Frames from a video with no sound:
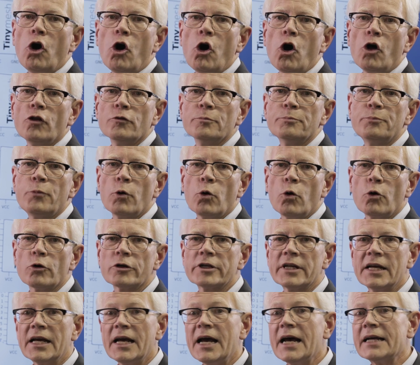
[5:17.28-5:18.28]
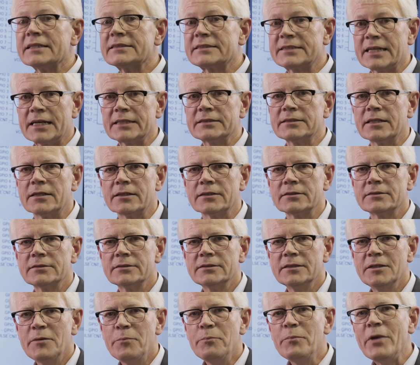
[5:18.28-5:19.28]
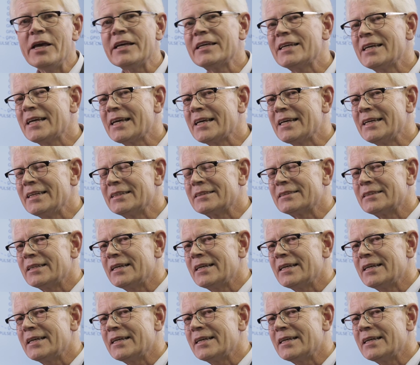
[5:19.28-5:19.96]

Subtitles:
onboard antenna, making it